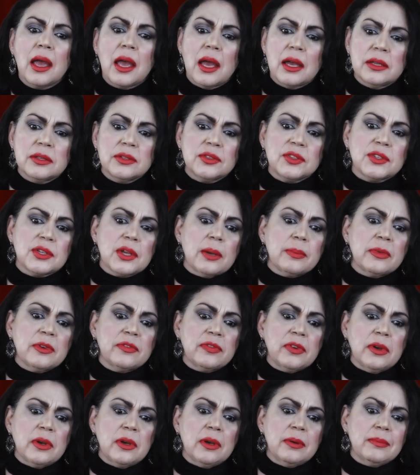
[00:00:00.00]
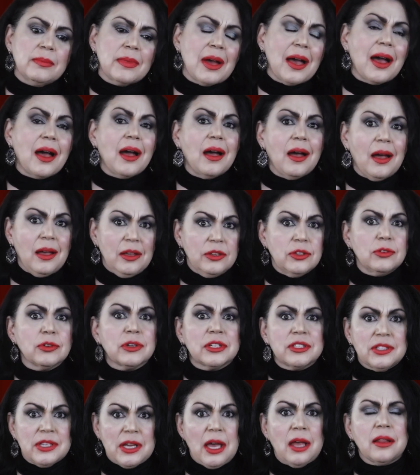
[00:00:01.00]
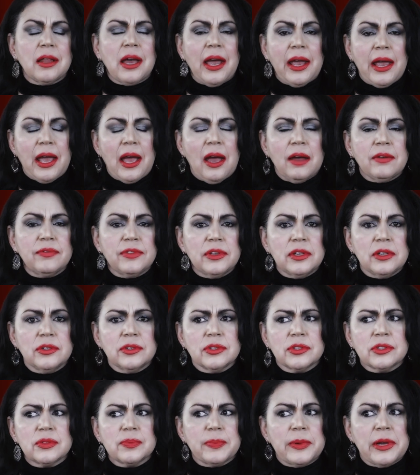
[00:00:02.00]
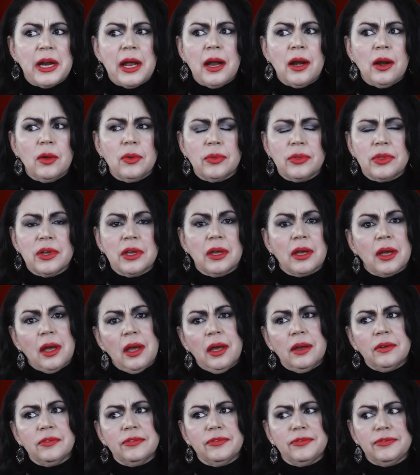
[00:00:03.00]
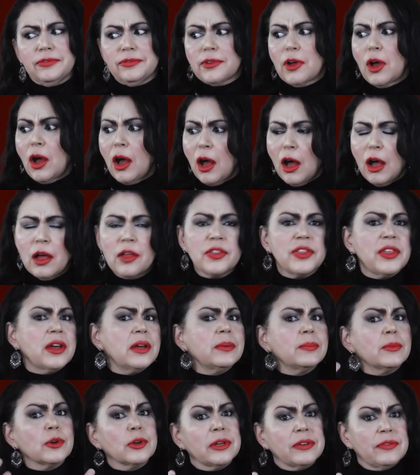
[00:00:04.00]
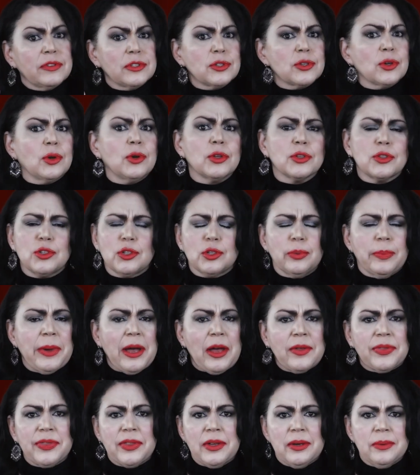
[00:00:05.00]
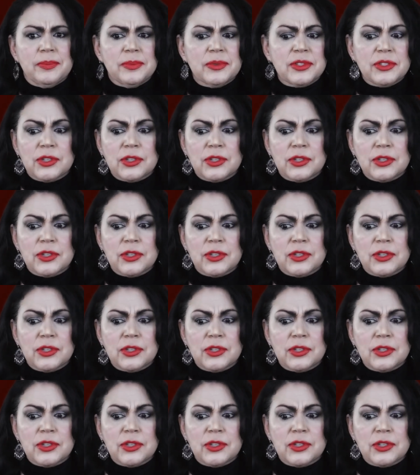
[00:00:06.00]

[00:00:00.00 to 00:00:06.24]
And some of them you can tell I have used, but I don't think I've hauled them or even told you about them.